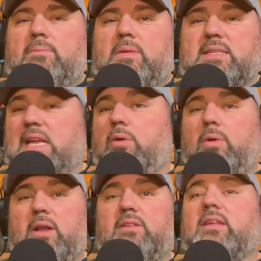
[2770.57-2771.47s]
Because I don't
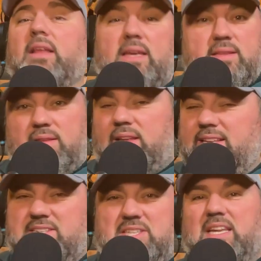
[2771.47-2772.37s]
want to, like,
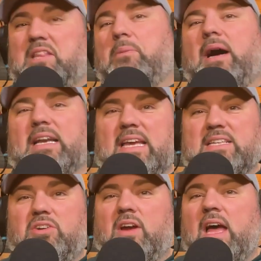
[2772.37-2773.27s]
like just like the
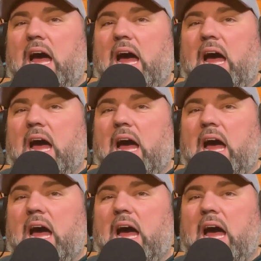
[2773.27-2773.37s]
podcast here,